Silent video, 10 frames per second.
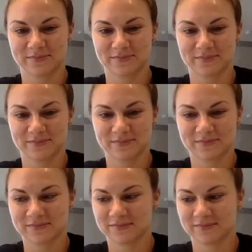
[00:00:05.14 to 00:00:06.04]

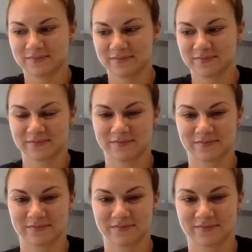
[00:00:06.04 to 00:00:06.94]

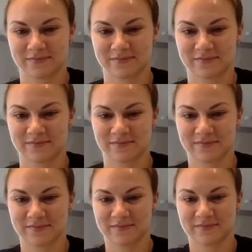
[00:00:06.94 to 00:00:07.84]

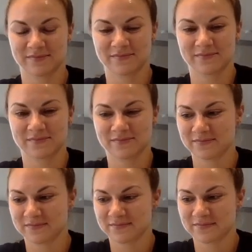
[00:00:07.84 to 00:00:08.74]

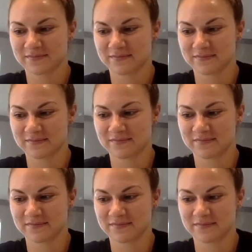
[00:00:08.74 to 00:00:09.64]

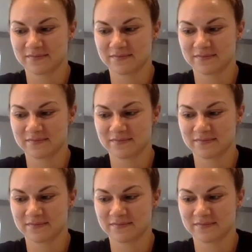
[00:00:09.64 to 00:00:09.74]
[no speech]